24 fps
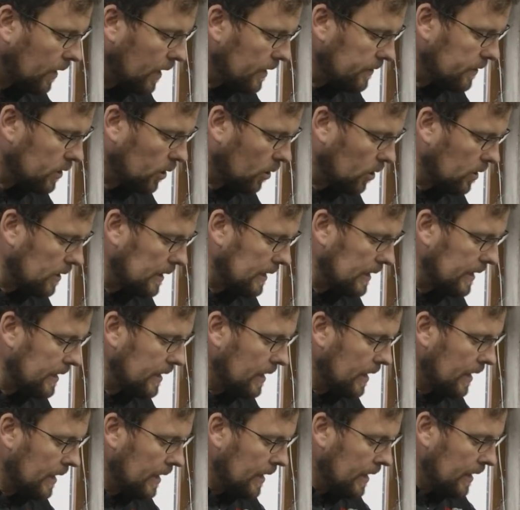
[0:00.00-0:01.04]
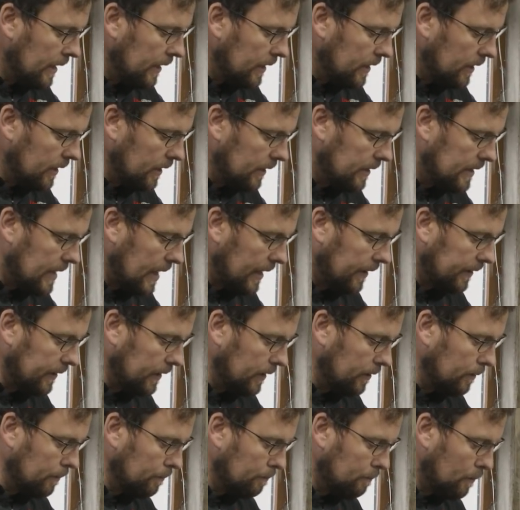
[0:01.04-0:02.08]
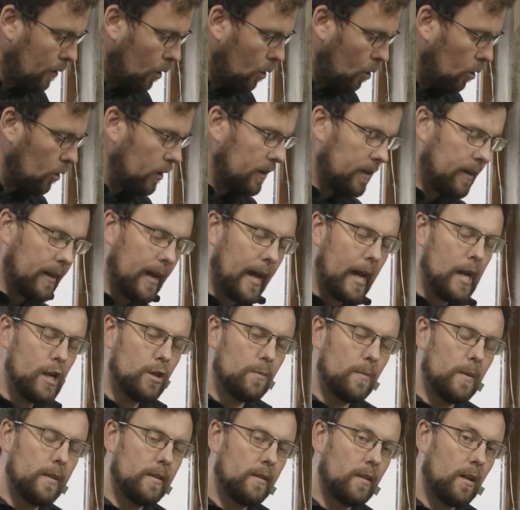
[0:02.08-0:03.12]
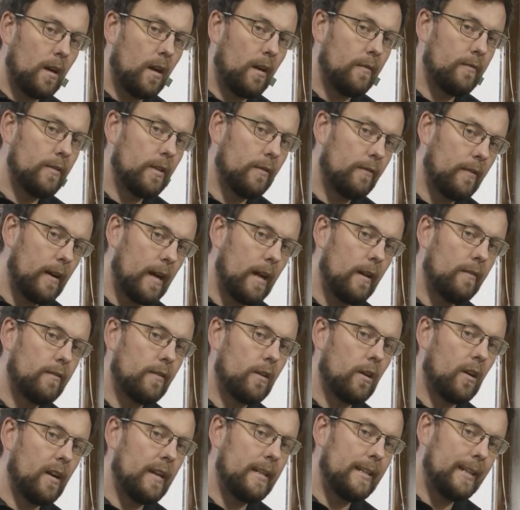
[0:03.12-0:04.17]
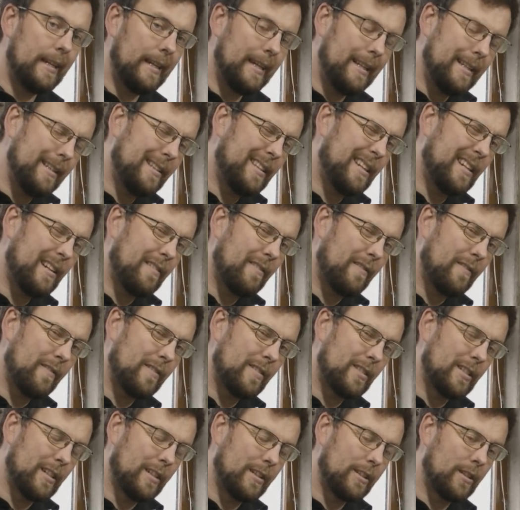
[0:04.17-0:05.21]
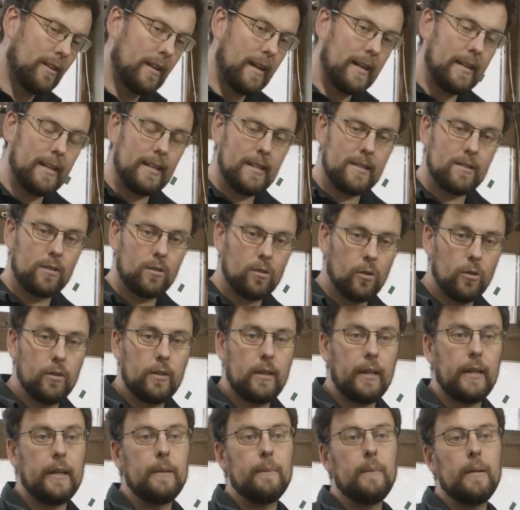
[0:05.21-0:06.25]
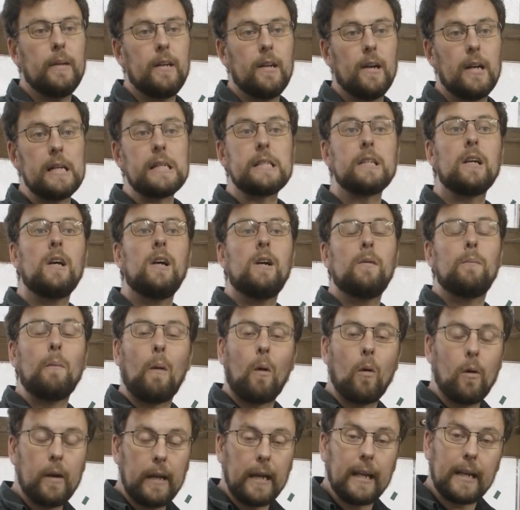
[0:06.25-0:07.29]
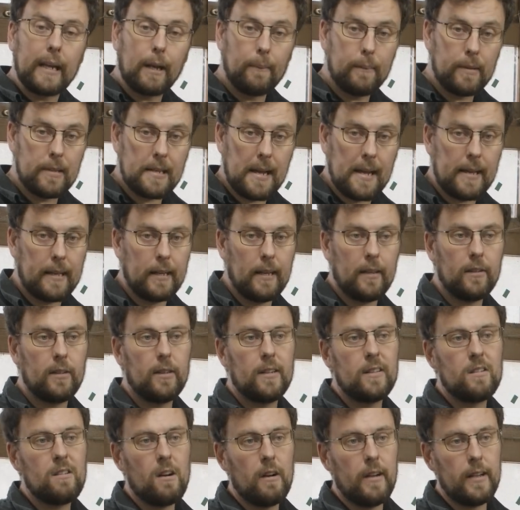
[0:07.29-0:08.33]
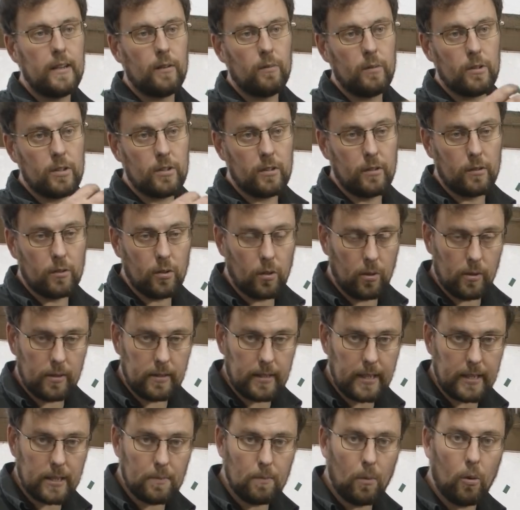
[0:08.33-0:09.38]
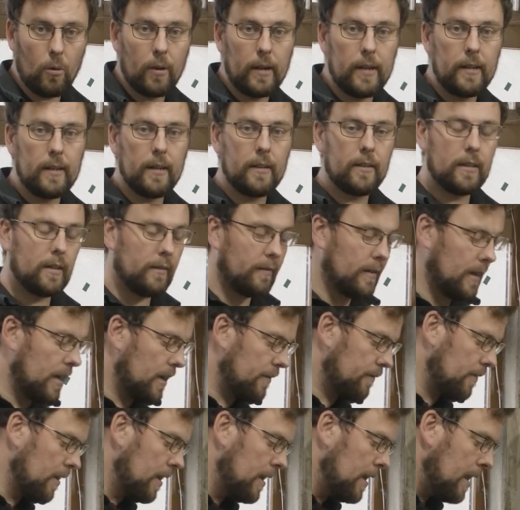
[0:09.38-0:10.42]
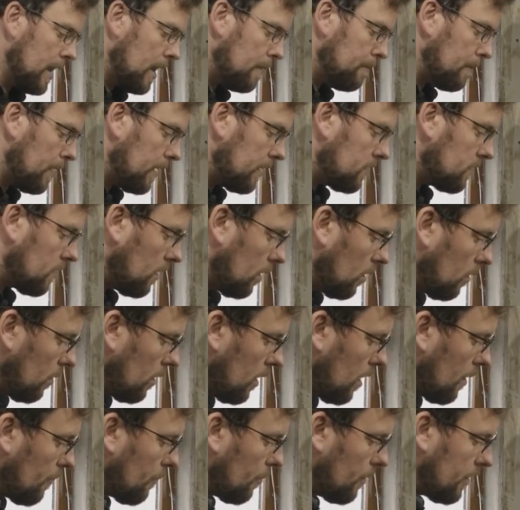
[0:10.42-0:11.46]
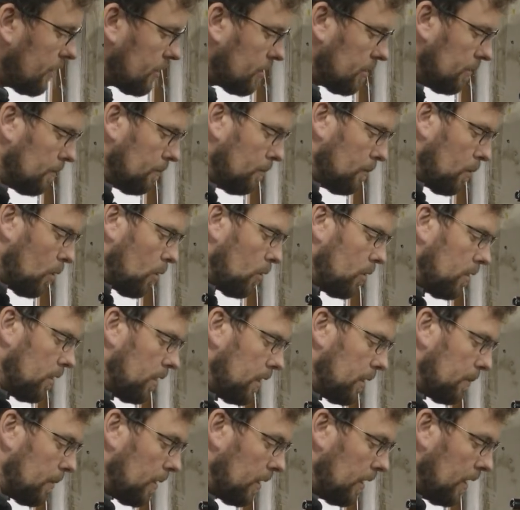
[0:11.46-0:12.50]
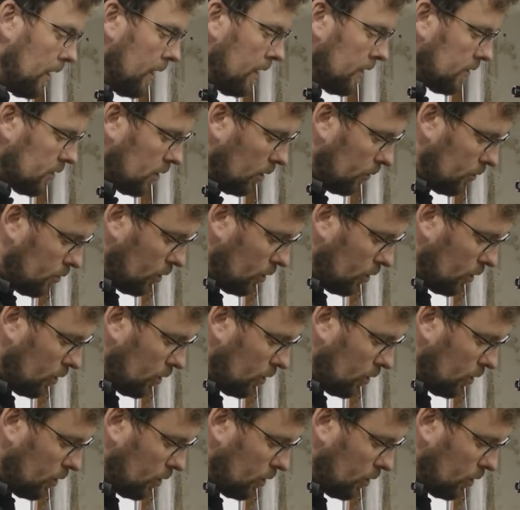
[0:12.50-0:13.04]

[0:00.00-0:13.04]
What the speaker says: And thirdly, getting more engagement of the valve guide into the cylinder head is a good thing, because more heat can be taken out of the guide, which in turn takes more heat out of the valve and makes the whole operation more reliable. So